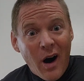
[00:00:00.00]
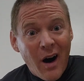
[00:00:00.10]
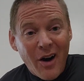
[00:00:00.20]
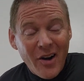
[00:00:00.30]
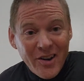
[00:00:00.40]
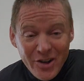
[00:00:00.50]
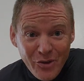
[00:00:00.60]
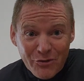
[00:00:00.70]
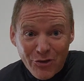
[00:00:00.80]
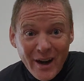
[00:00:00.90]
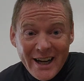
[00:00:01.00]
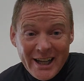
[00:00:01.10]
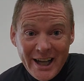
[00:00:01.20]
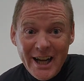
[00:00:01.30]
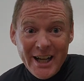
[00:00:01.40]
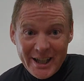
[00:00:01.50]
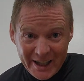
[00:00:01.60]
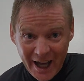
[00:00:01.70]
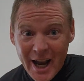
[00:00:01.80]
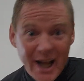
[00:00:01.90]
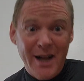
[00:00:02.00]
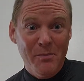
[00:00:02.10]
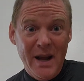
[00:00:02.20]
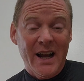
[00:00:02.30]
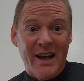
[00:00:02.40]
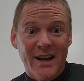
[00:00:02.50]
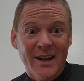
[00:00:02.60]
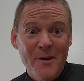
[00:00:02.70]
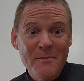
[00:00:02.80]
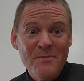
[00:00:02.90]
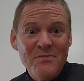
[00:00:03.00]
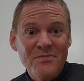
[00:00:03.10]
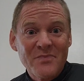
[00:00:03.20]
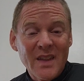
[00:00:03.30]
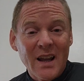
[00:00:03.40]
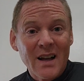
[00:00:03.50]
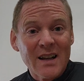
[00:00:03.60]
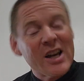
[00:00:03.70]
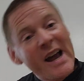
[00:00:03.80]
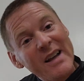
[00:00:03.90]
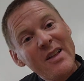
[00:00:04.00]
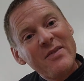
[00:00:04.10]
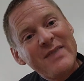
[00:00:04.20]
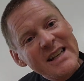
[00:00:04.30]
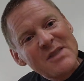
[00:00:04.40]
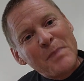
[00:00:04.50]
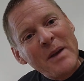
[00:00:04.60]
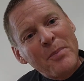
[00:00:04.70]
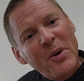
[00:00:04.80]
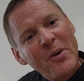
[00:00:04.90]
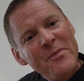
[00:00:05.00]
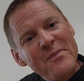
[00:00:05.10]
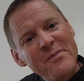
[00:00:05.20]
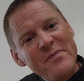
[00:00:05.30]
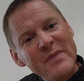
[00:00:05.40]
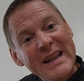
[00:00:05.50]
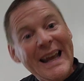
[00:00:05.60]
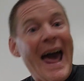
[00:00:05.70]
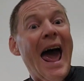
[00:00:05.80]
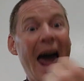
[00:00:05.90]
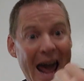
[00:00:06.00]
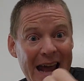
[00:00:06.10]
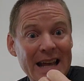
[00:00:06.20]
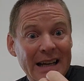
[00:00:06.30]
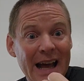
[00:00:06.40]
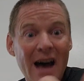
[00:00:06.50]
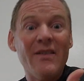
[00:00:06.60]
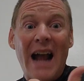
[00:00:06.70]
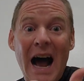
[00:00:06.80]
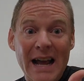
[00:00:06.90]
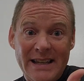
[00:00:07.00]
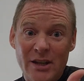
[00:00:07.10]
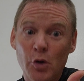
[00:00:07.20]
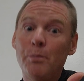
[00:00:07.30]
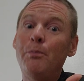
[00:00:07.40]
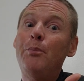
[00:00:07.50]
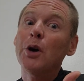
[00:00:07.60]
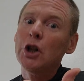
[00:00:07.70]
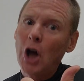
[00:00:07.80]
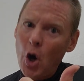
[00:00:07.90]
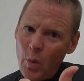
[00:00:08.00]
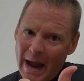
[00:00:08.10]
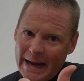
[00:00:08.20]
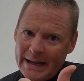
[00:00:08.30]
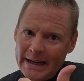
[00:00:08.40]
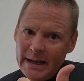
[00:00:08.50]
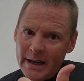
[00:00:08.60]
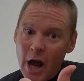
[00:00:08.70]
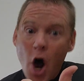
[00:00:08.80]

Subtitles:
Are you freaking kidding me? Okay, these people, A, have an IQ below 80.